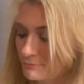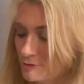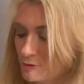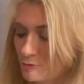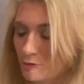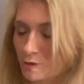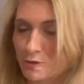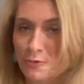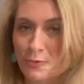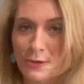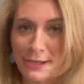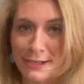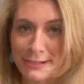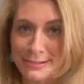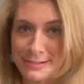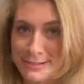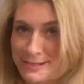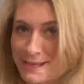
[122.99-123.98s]
do a quick
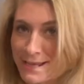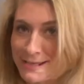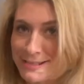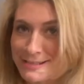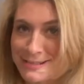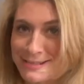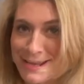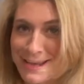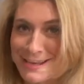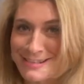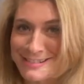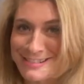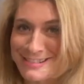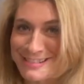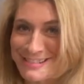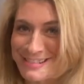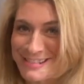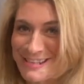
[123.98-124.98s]
taste
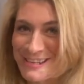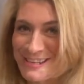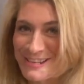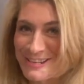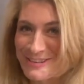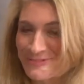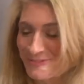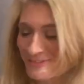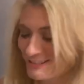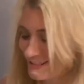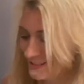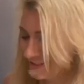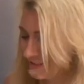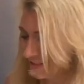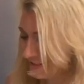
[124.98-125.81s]
test to see if it's